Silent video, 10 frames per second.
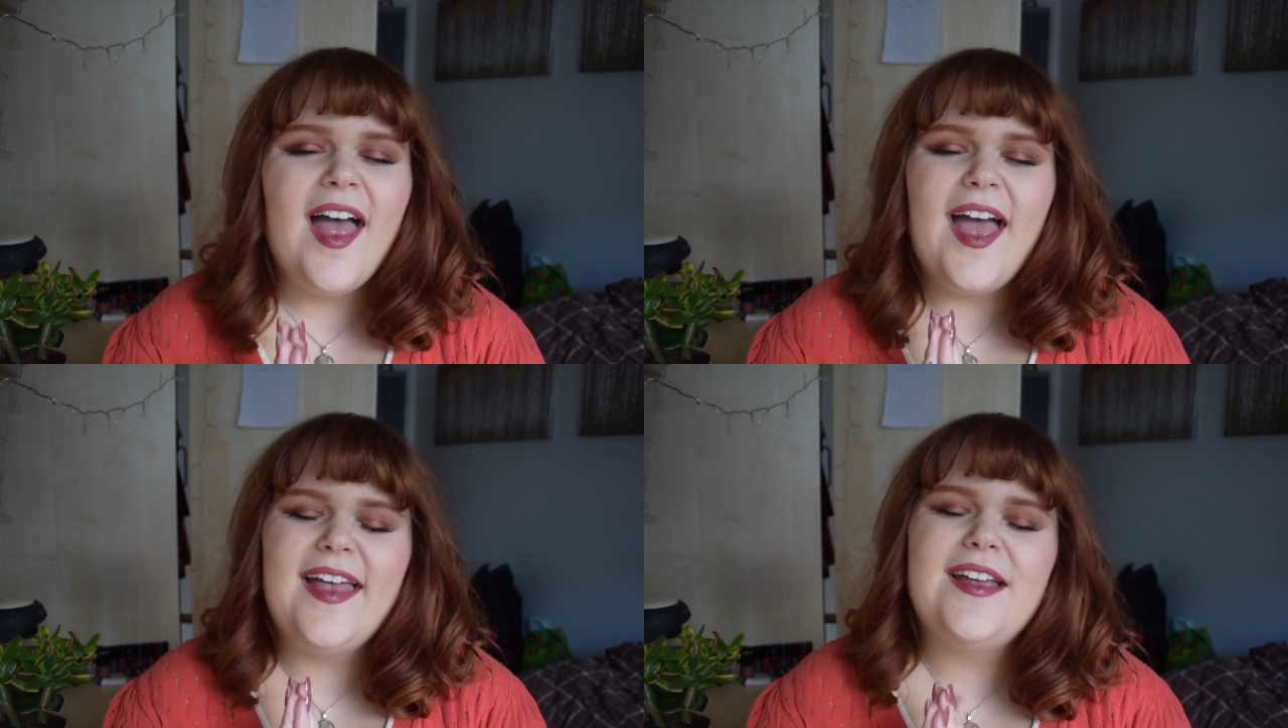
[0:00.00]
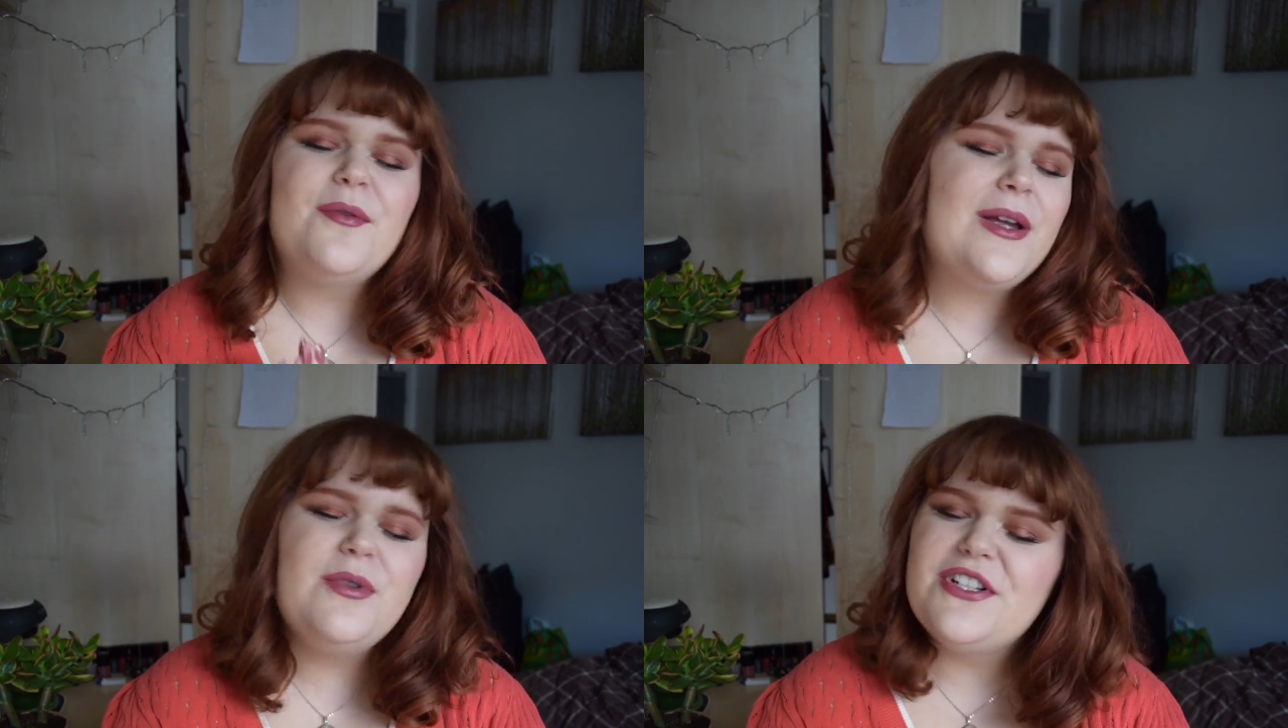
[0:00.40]

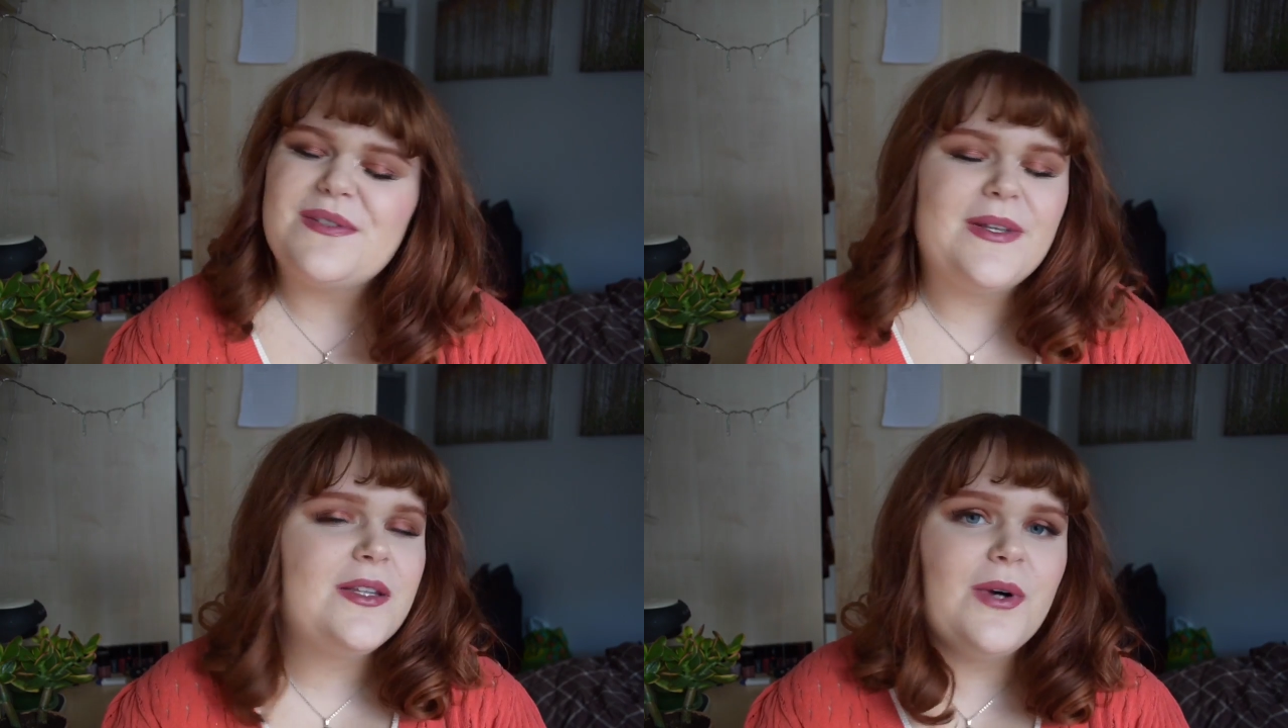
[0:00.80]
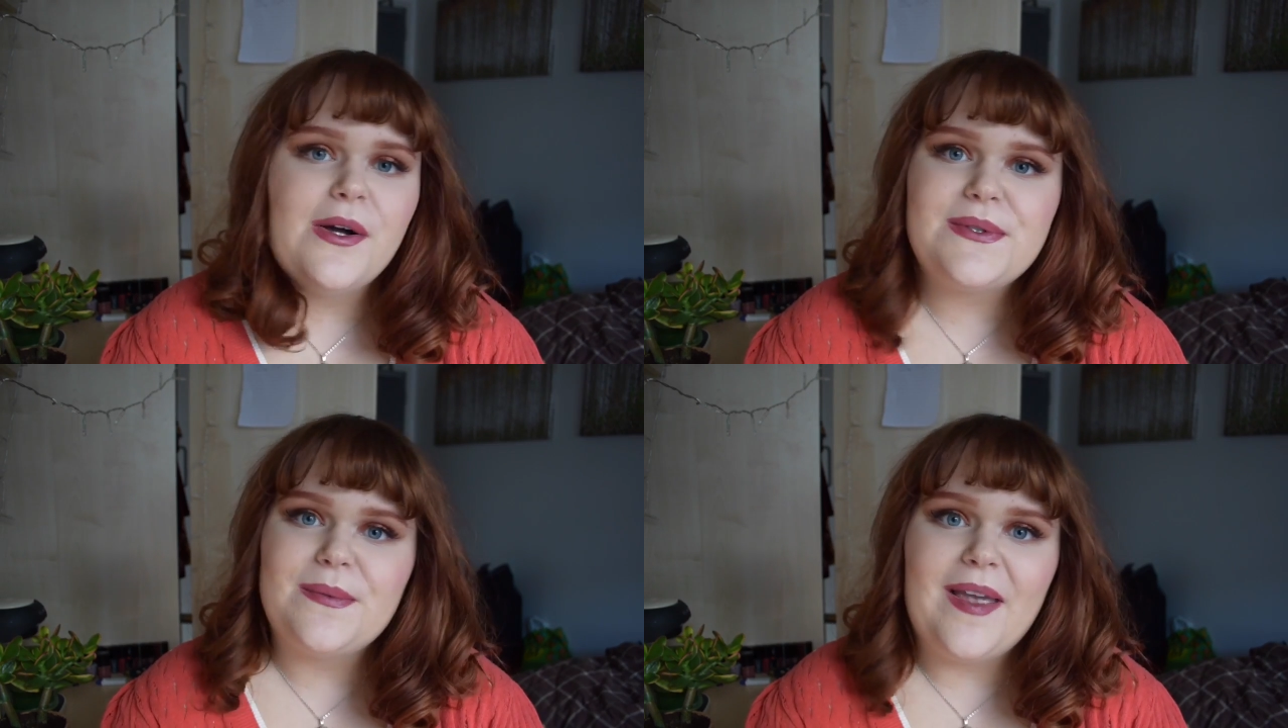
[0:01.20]
It would just mean the
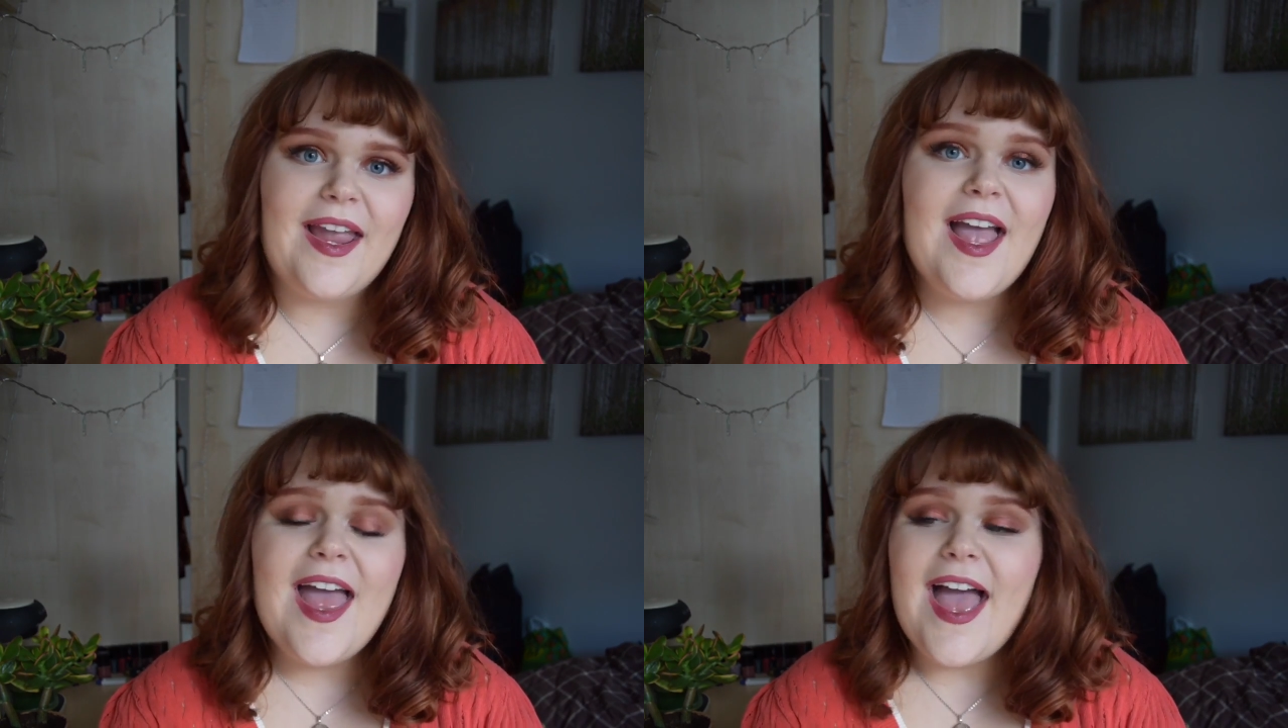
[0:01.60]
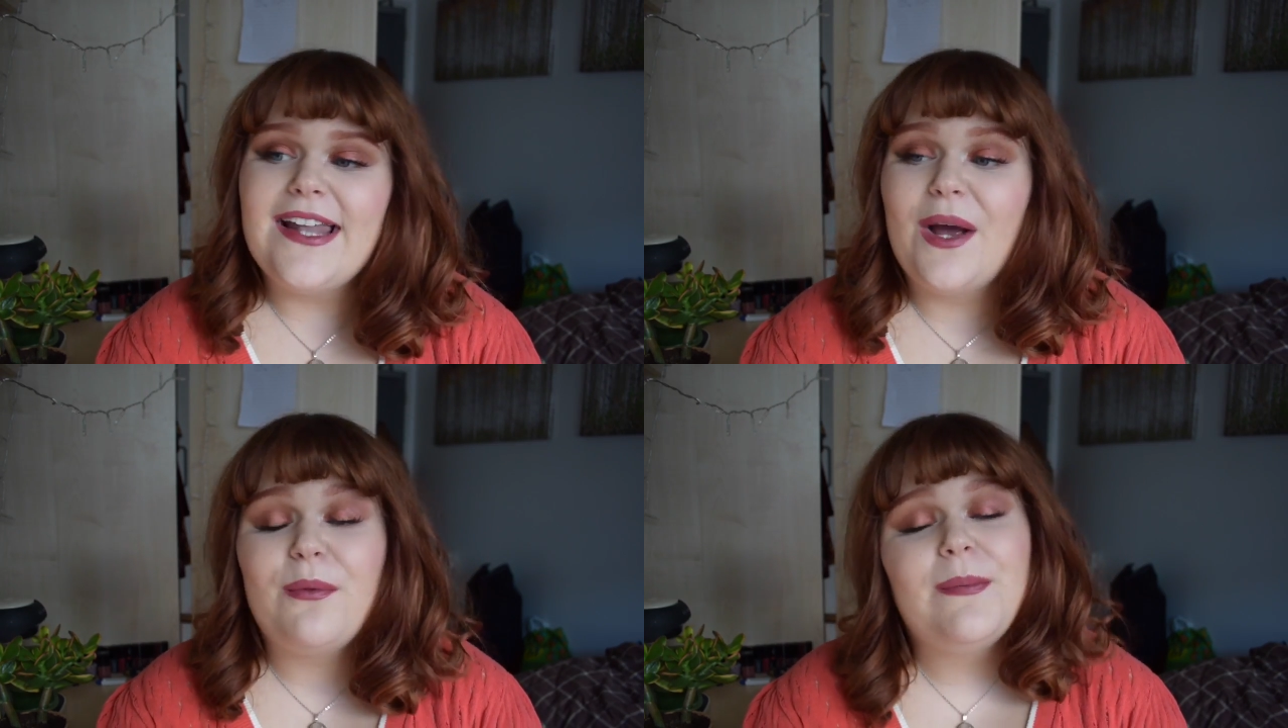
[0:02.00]
world to me.
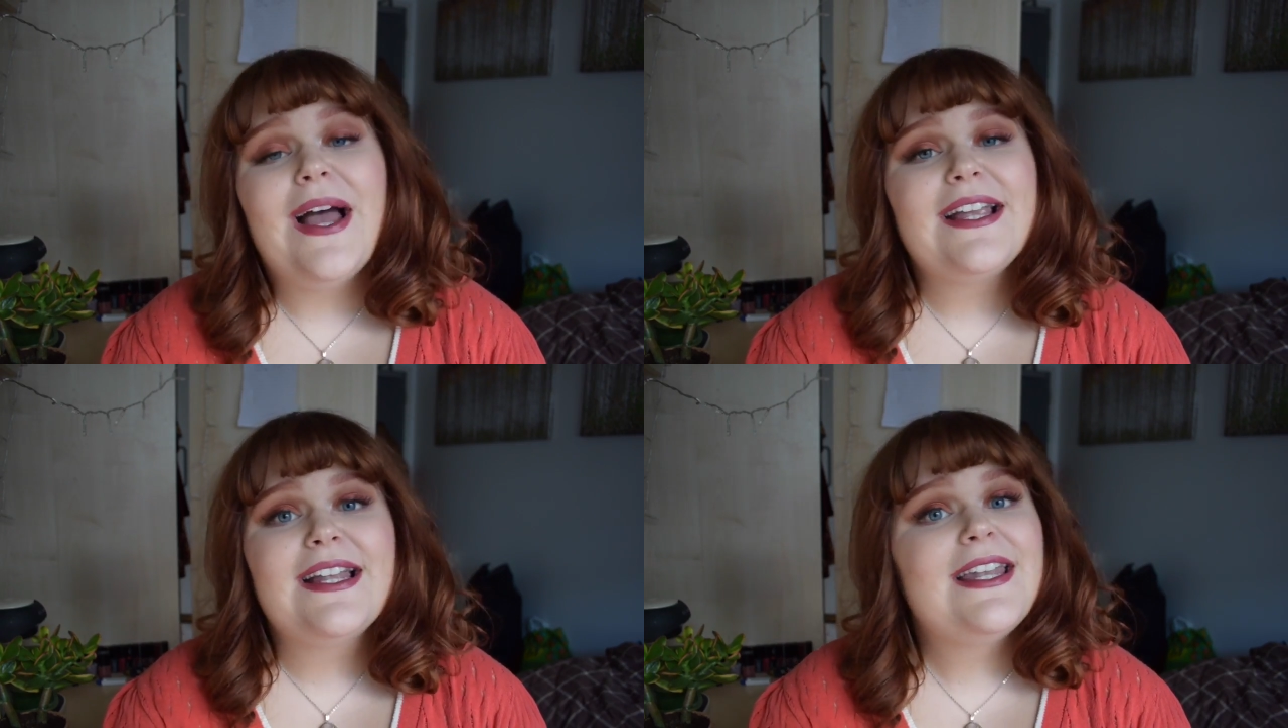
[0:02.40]
And I will be back